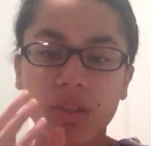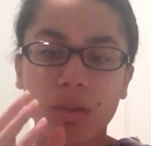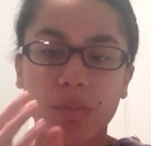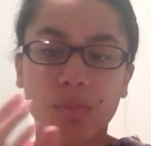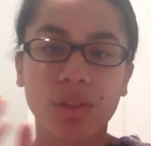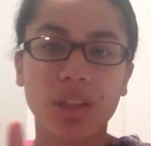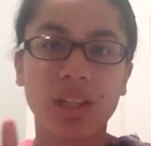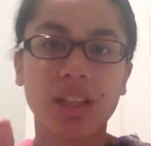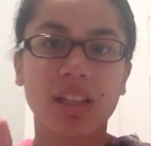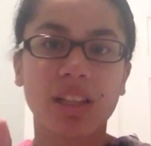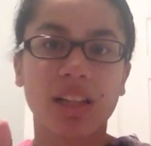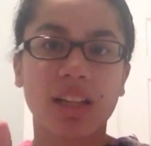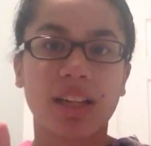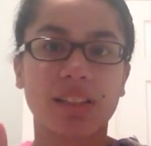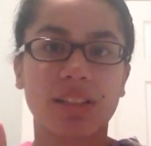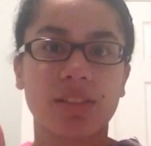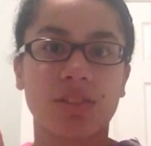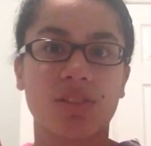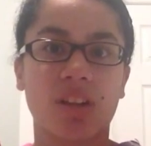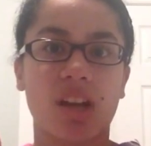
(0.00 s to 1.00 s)
I'm really glad
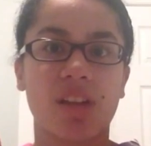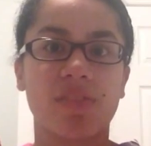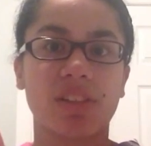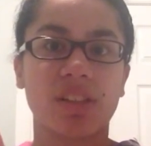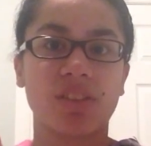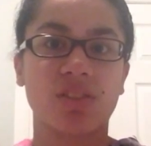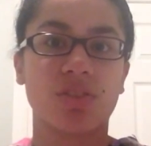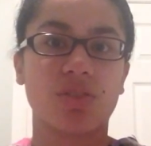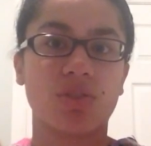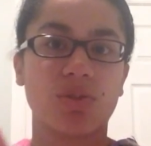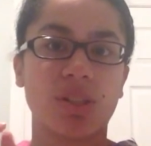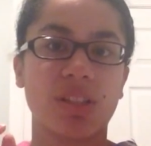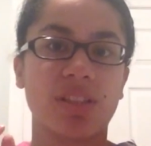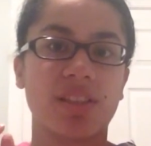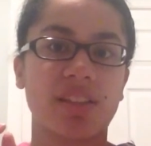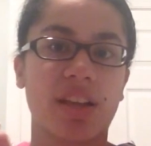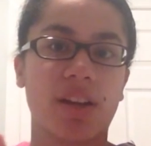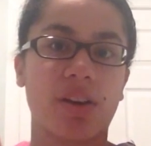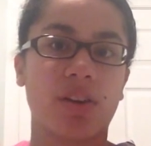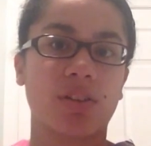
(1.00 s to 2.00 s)
that they're diving into
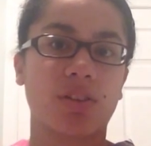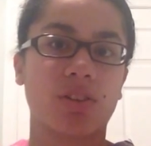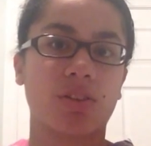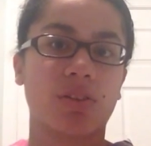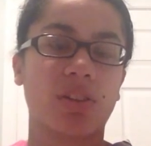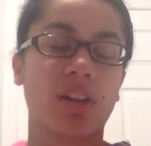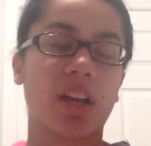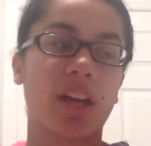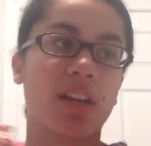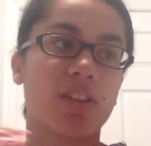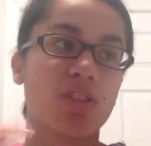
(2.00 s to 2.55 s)
Suki's character, okay?